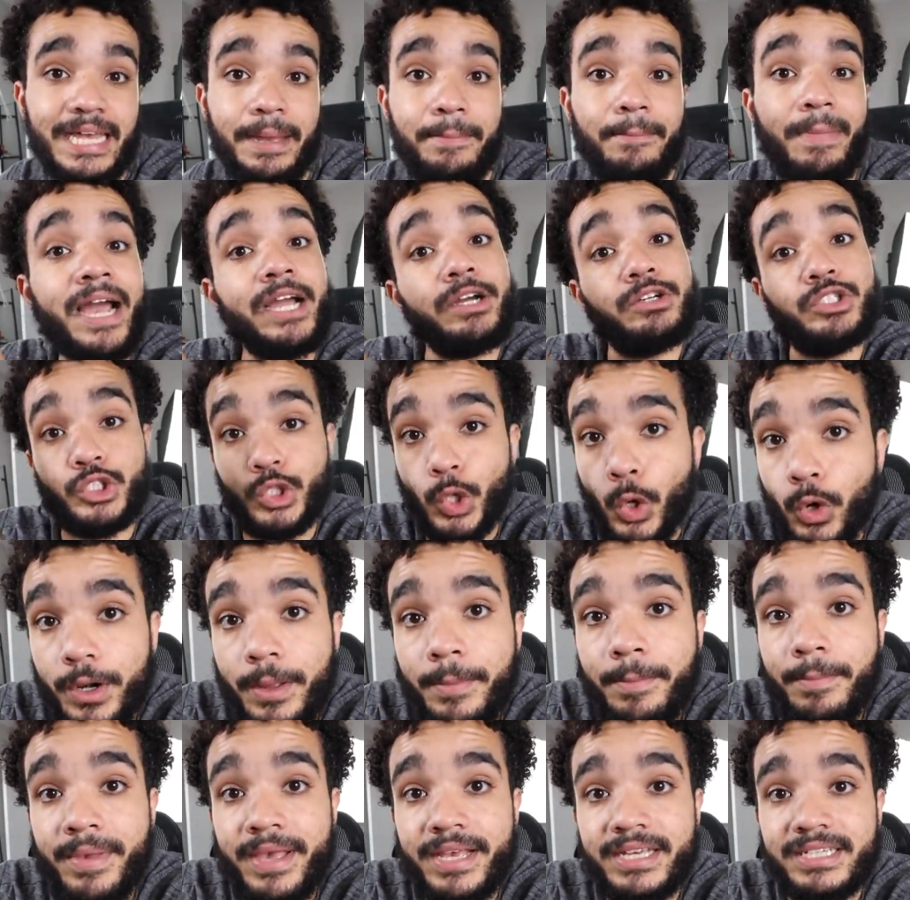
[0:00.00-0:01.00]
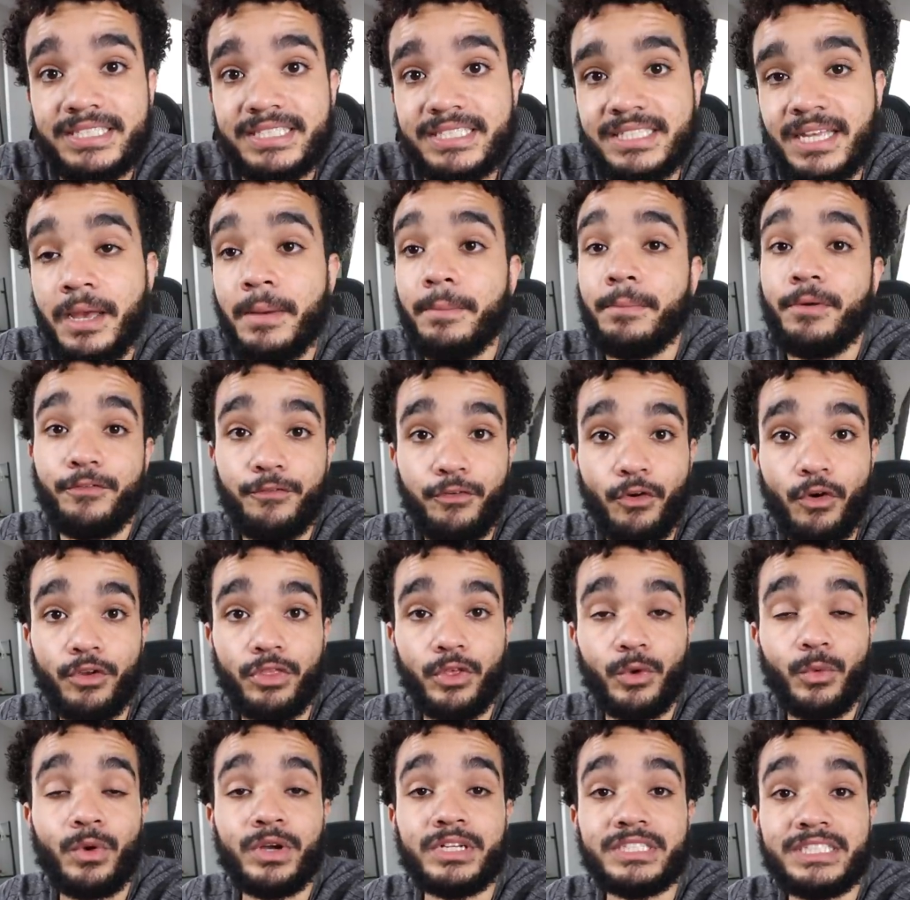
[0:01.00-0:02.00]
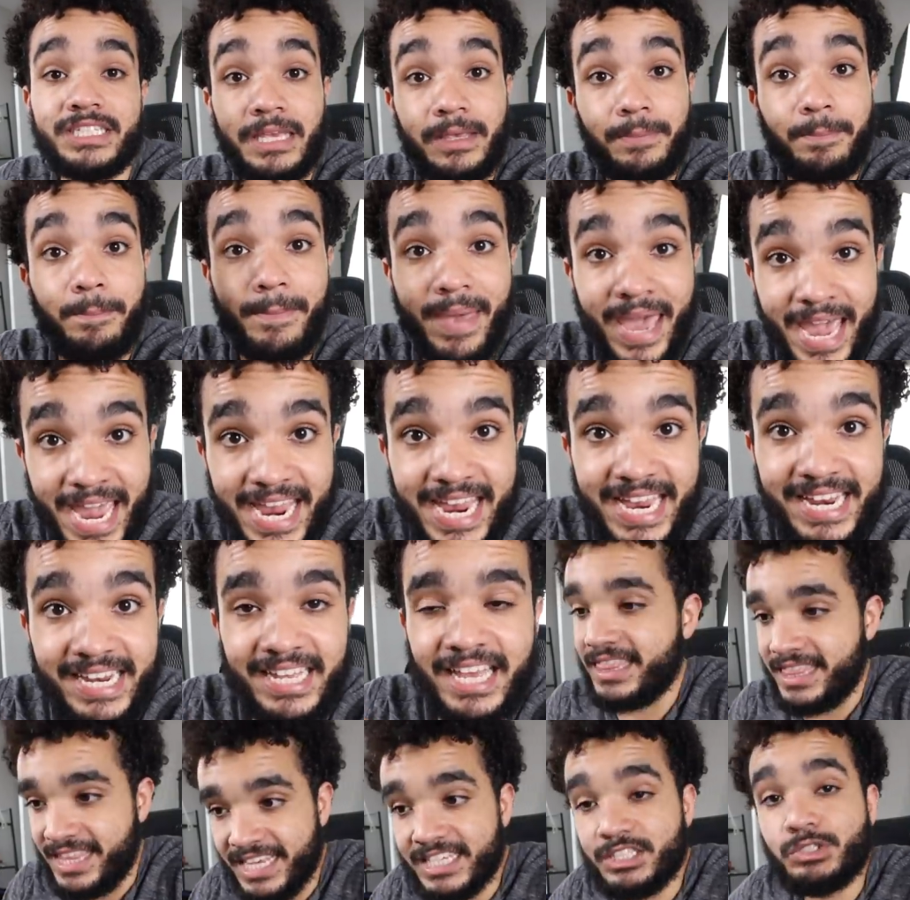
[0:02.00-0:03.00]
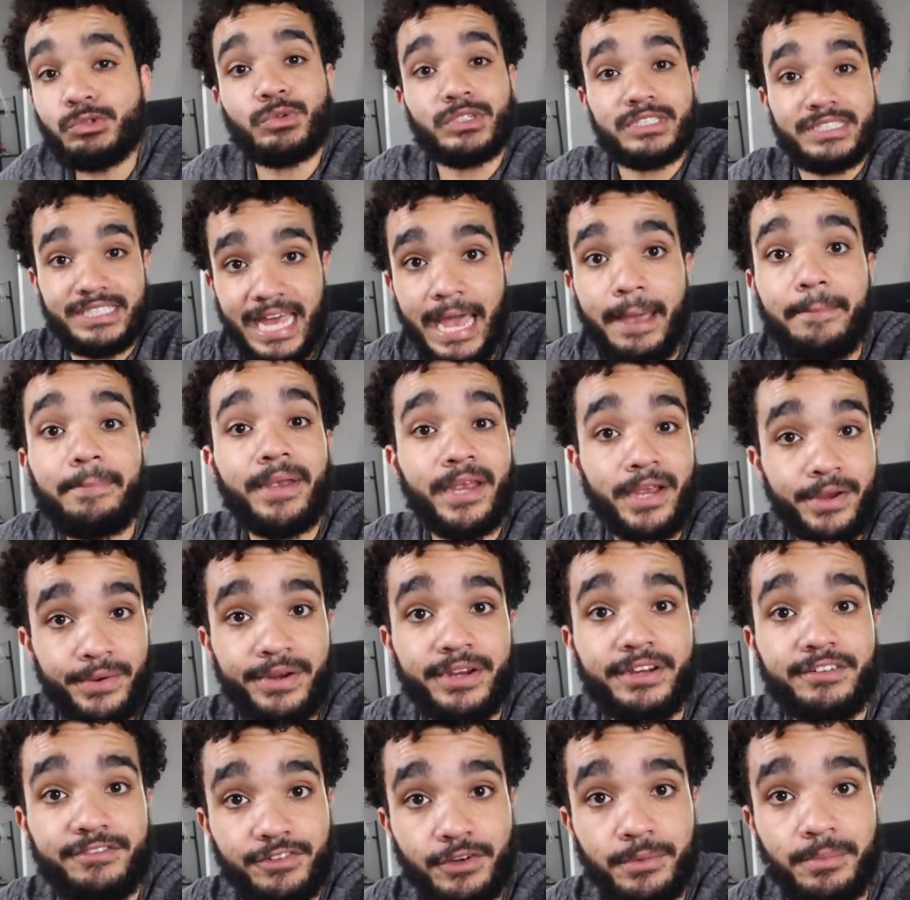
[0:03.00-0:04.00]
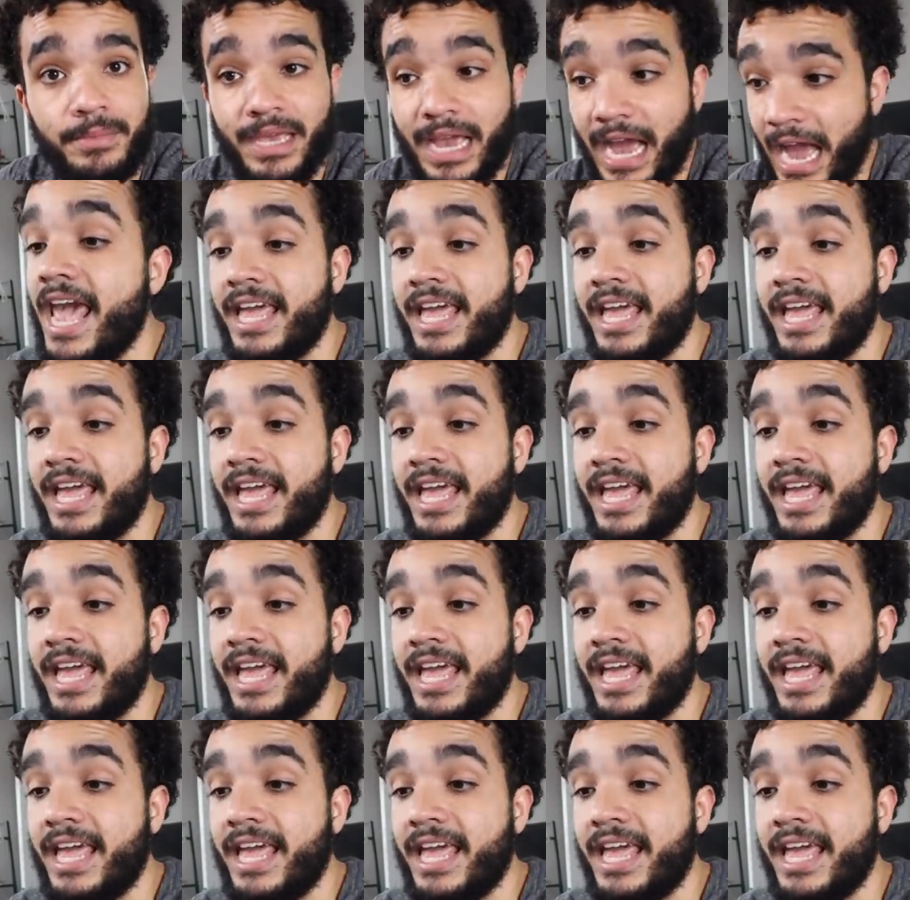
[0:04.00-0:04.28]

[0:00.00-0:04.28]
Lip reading: that Michael Jordan missed before the ones he made? This was that period for me.